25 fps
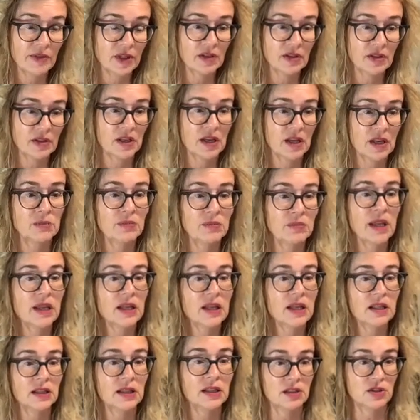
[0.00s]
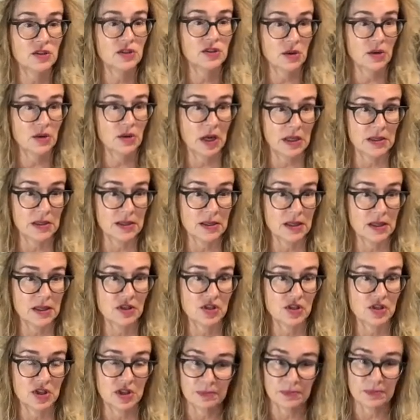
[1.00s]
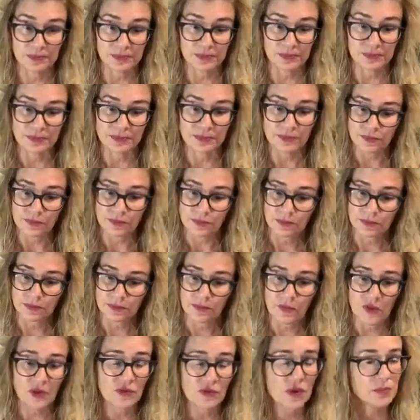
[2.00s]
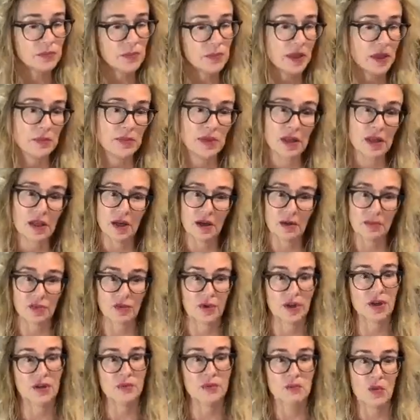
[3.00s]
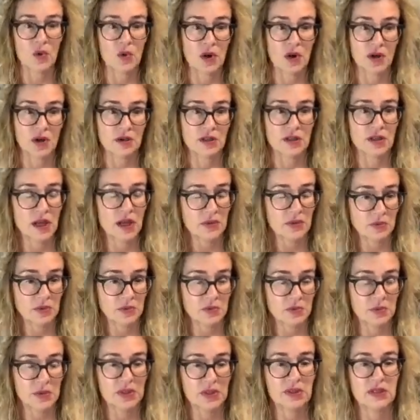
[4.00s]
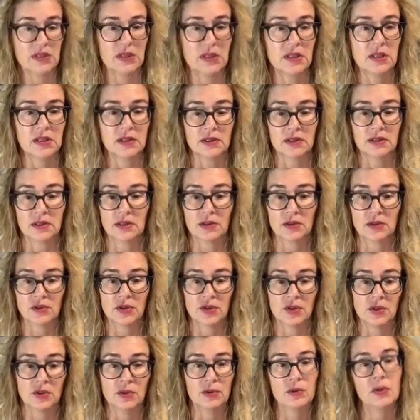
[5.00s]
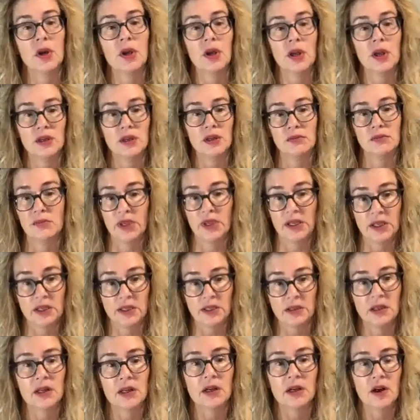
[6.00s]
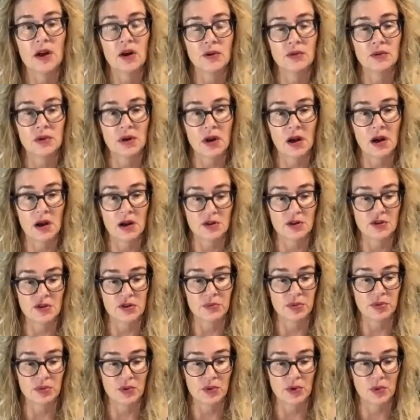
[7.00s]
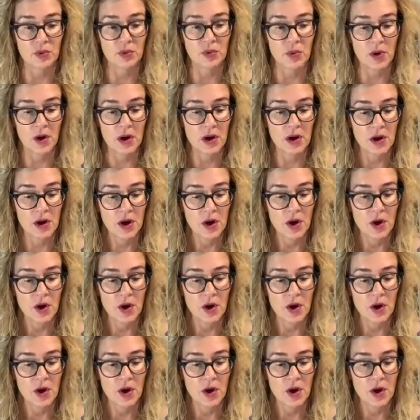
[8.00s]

there that are making the transition from maybe a brick and mortar type of business to being their own entrepreneur.